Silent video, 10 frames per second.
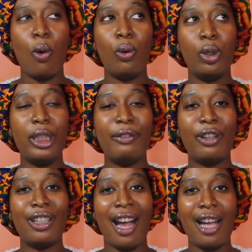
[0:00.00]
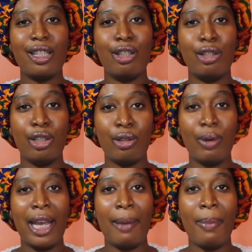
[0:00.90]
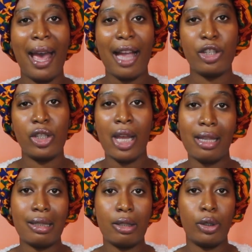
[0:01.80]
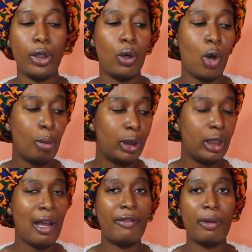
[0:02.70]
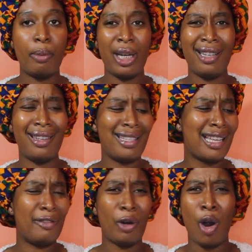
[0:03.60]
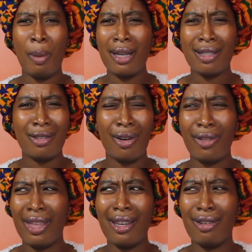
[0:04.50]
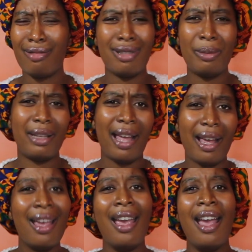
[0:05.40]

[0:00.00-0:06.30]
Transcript: totally forgot to do a patch test. So, normally you have to put it in the inside of your arm, or I think something like that,